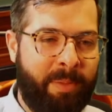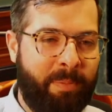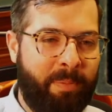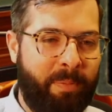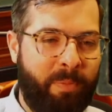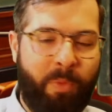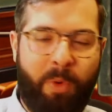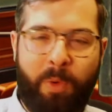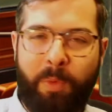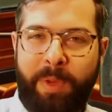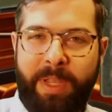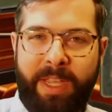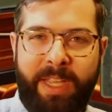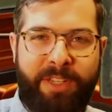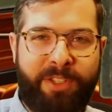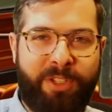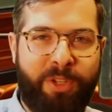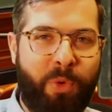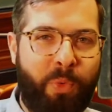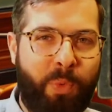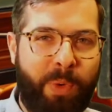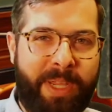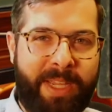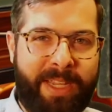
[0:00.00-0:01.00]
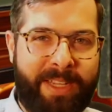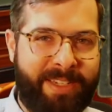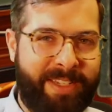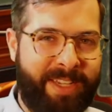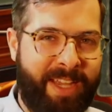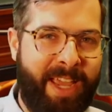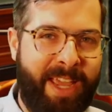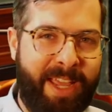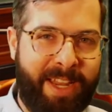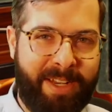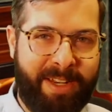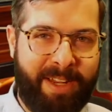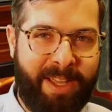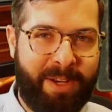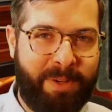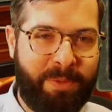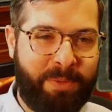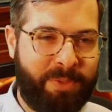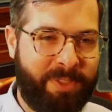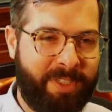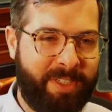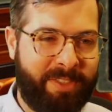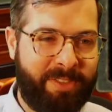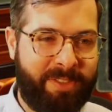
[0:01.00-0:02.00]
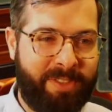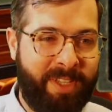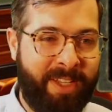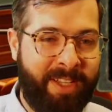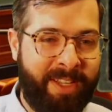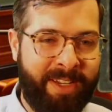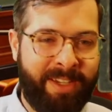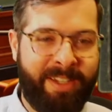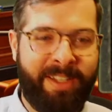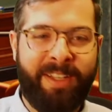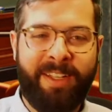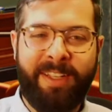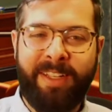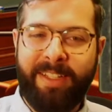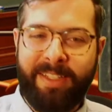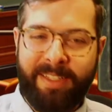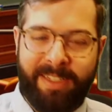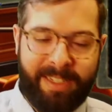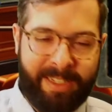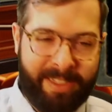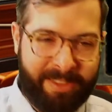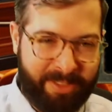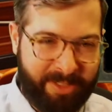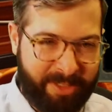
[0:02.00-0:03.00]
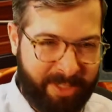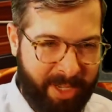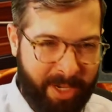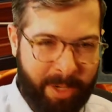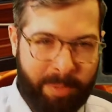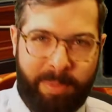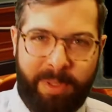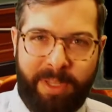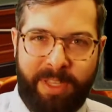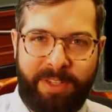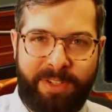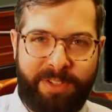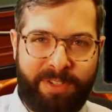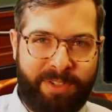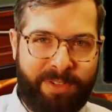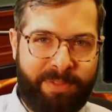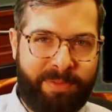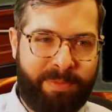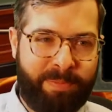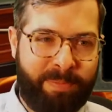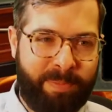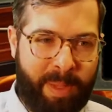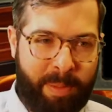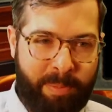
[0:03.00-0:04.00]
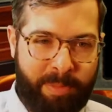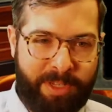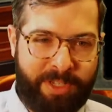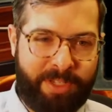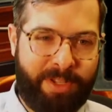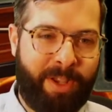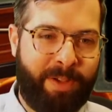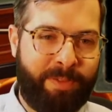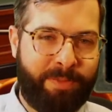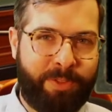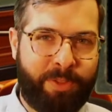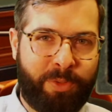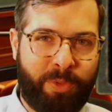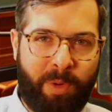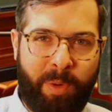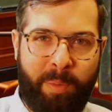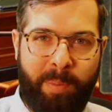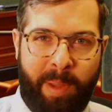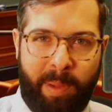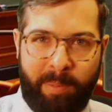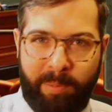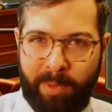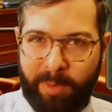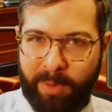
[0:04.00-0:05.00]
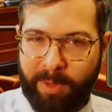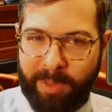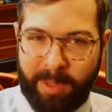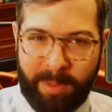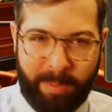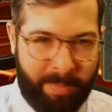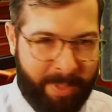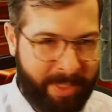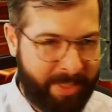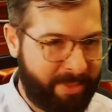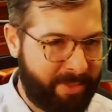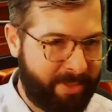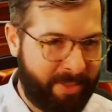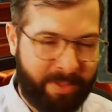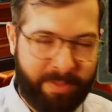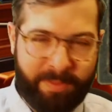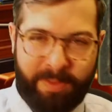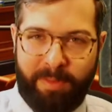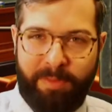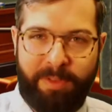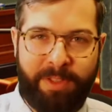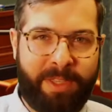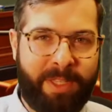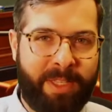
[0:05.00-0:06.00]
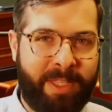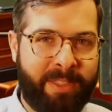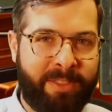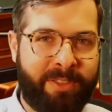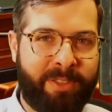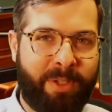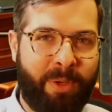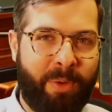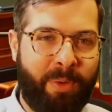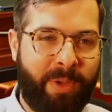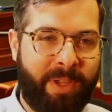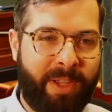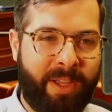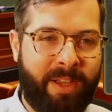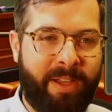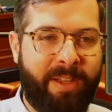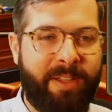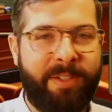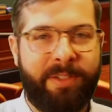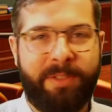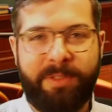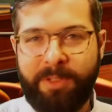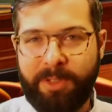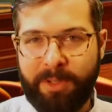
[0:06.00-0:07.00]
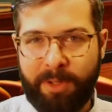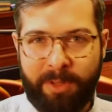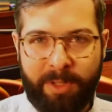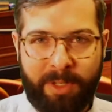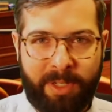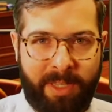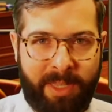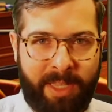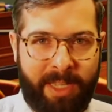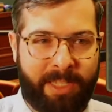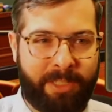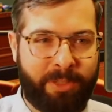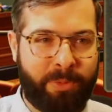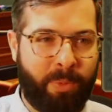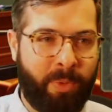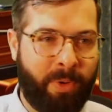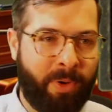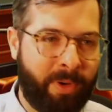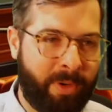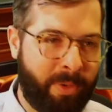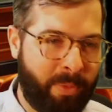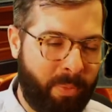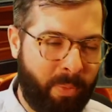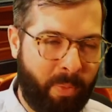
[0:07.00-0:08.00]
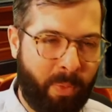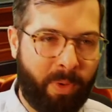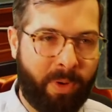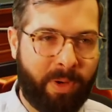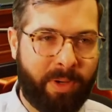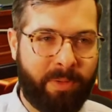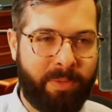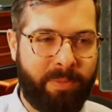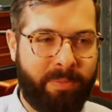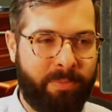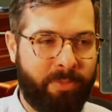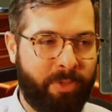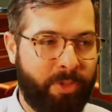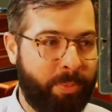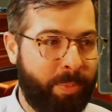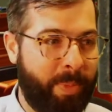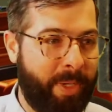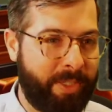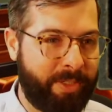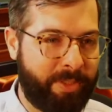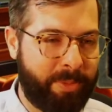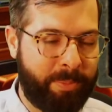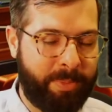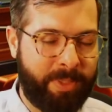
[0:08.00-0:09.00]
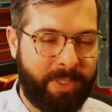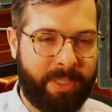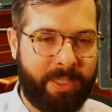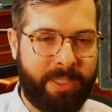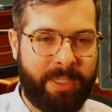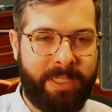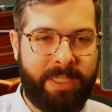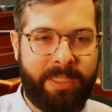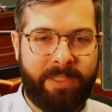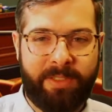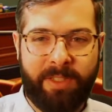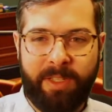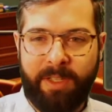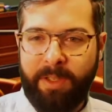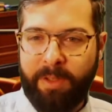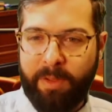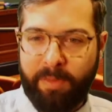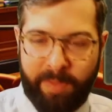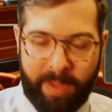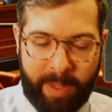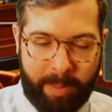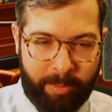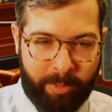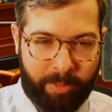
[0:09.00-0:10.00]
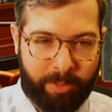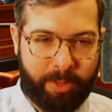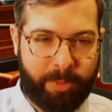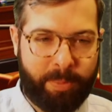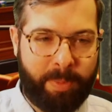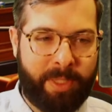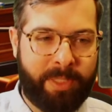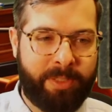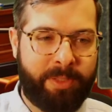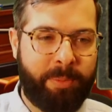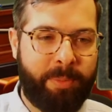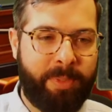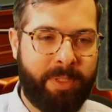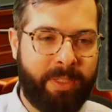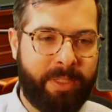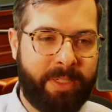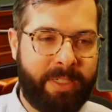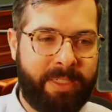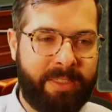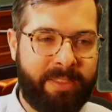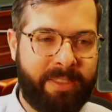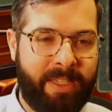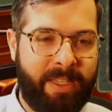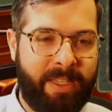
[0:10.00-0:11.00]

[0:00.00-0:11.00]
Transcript: When we get to week 10 out of 16, it's going to be maybe tough to remember in the midst of everything that's going on, your other classwork, work responsibilities, family responsibilities.